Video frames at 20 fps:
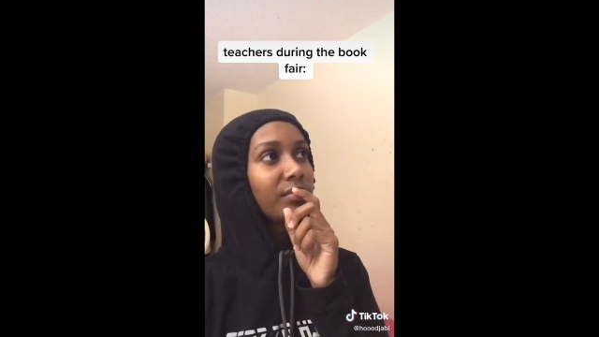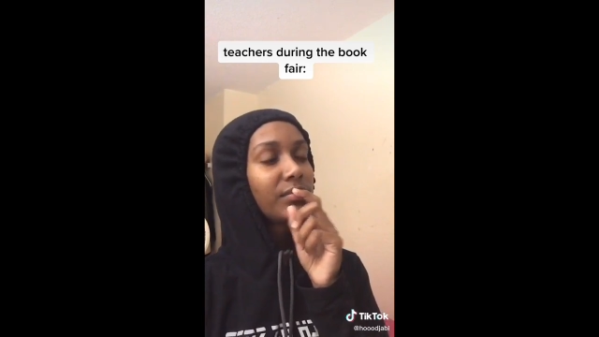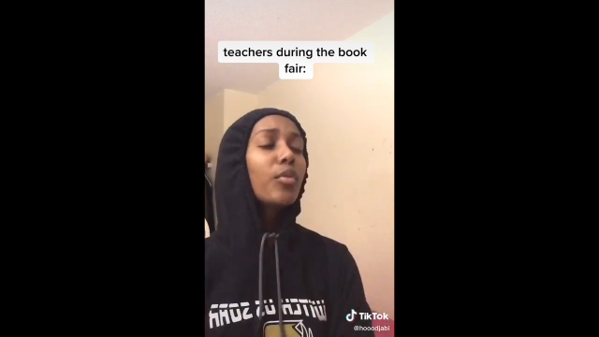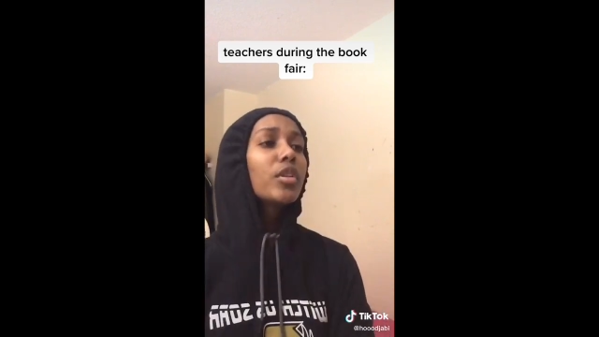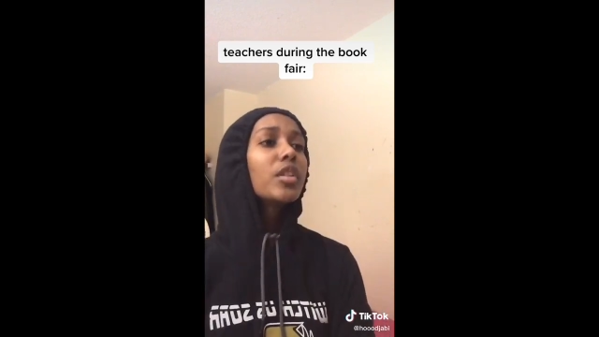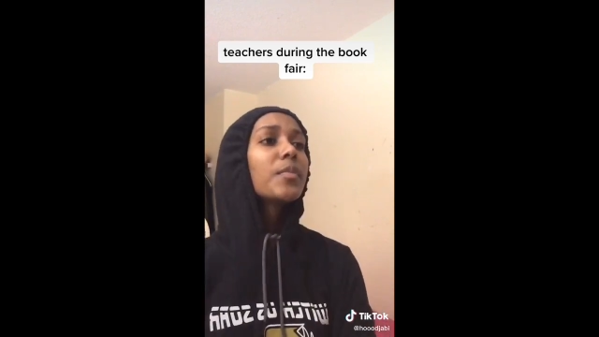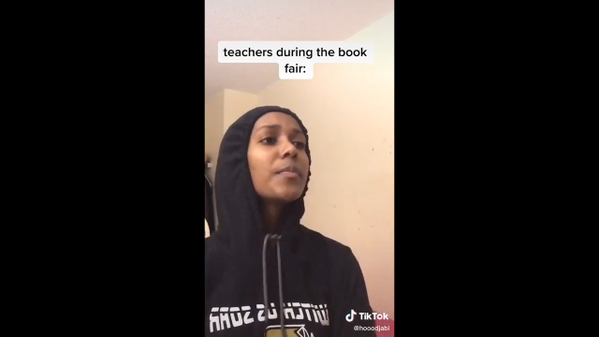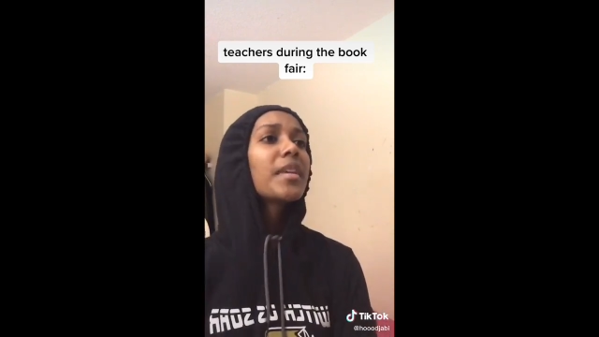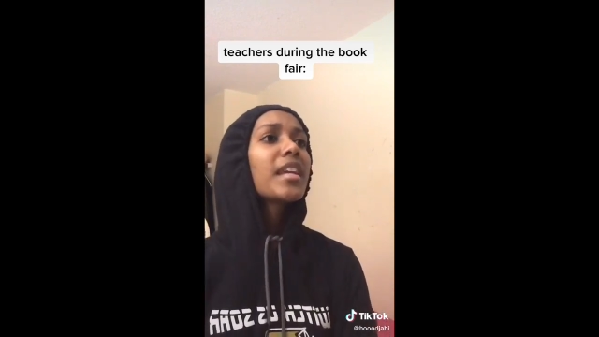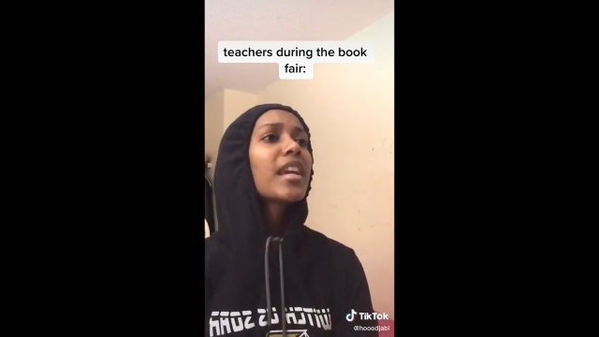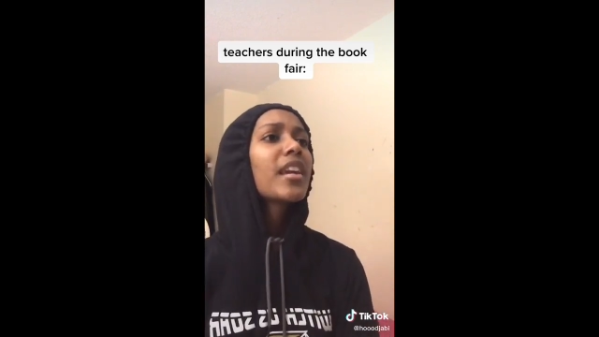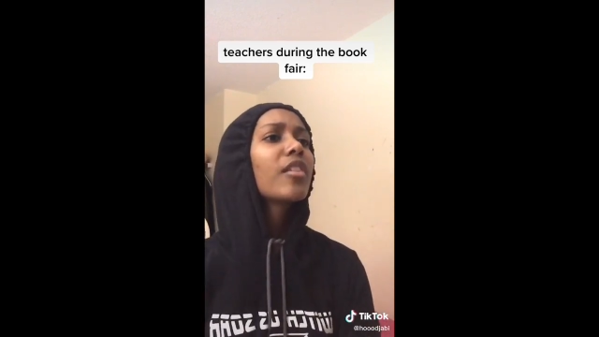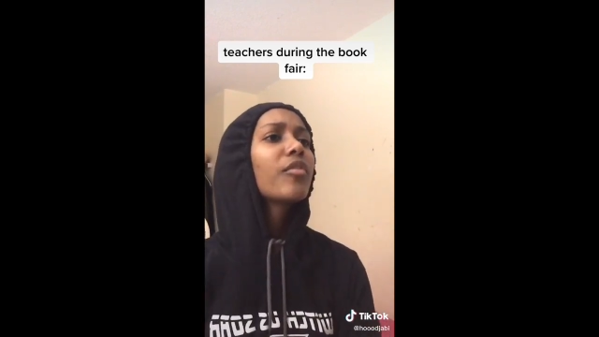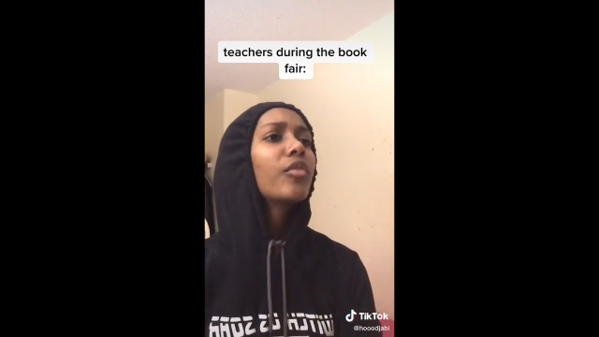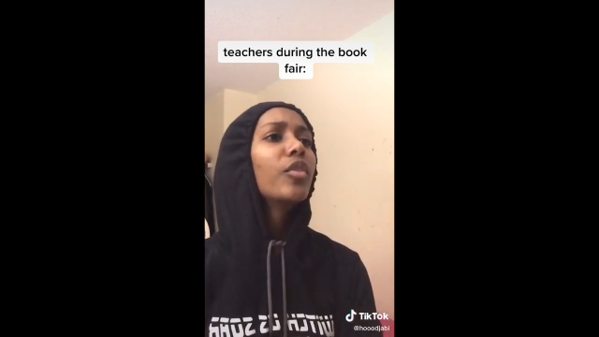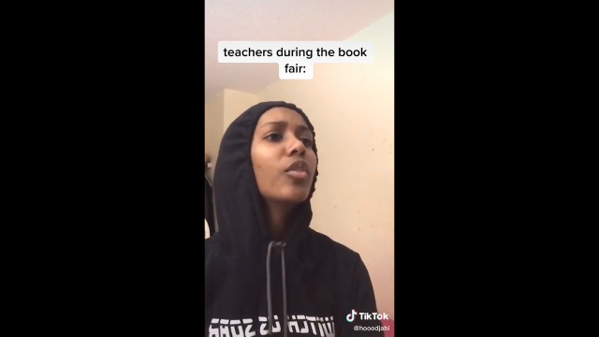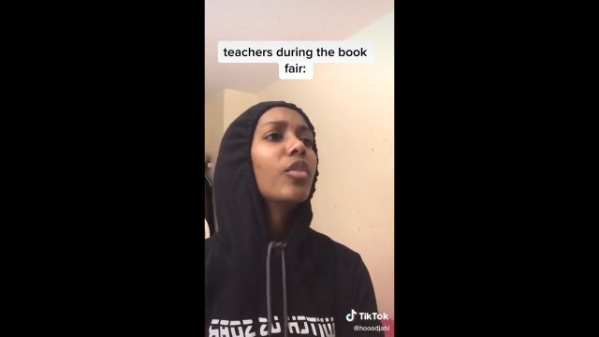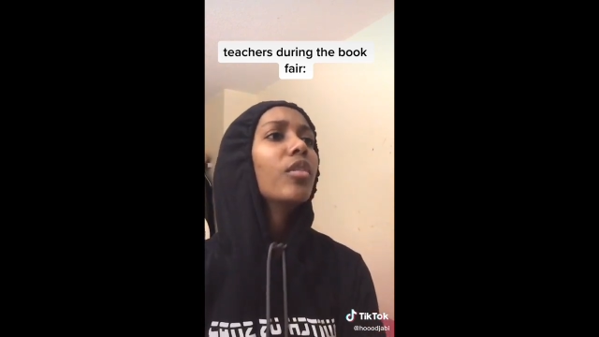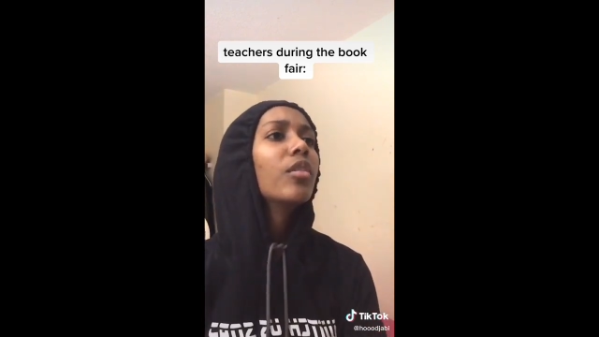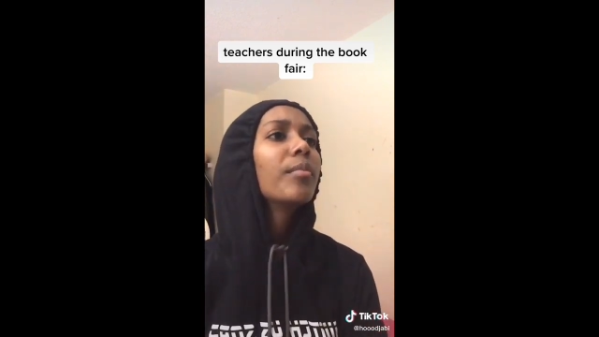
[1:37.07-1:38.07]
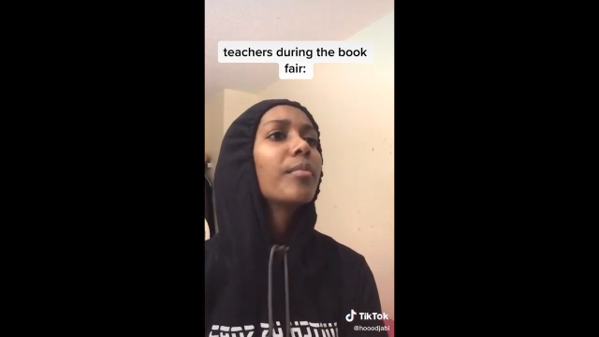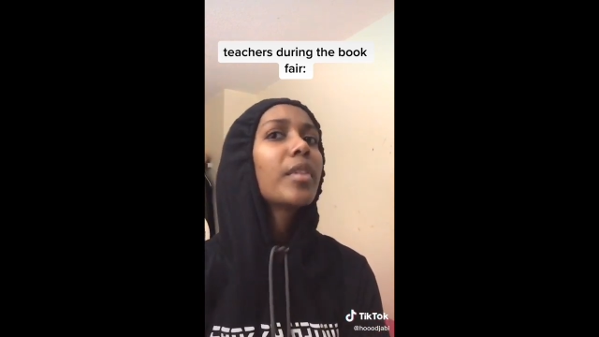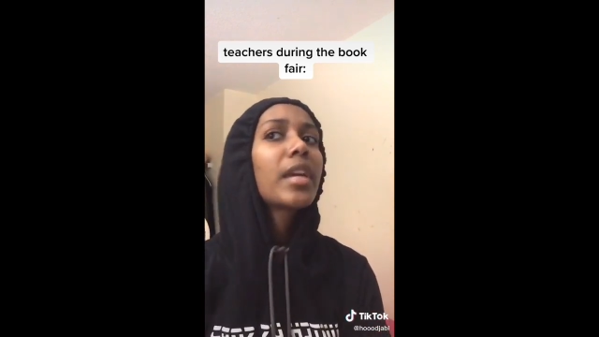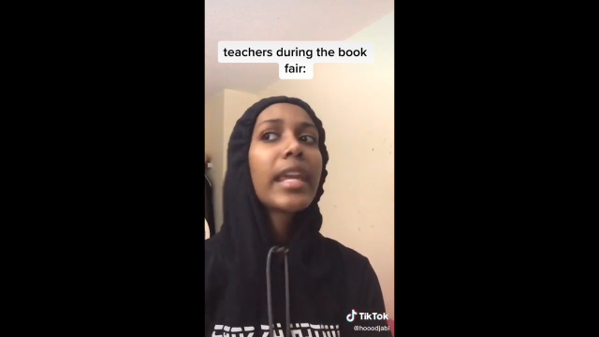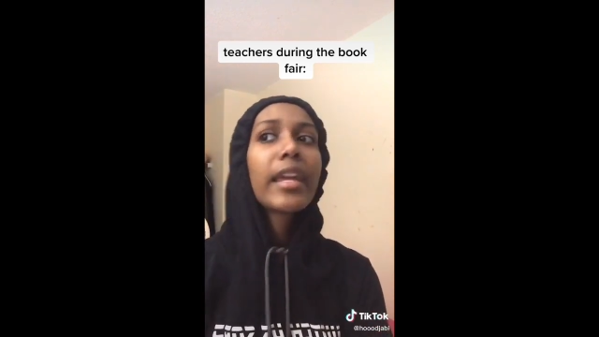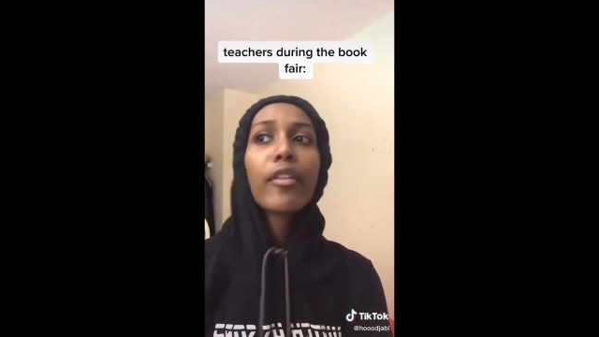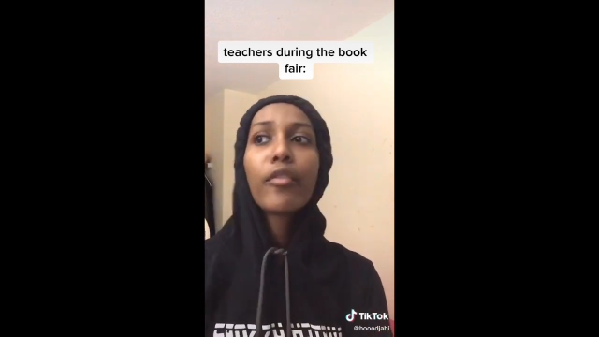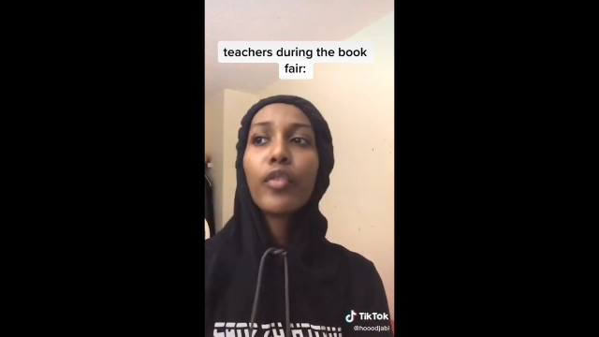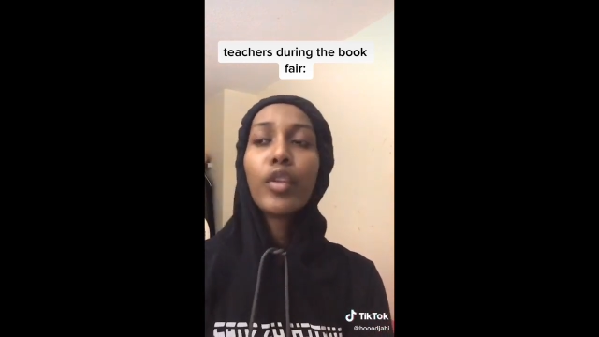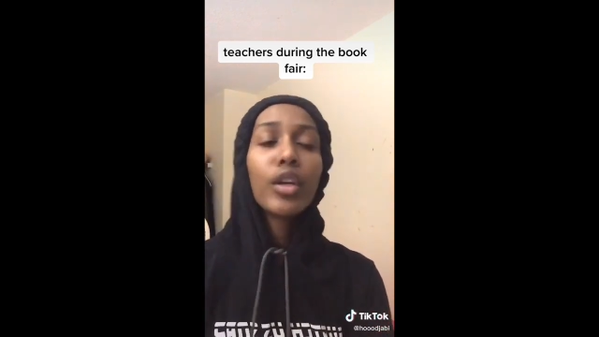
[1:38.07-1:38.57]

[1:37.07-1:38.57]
Boys, be careful. Be careful.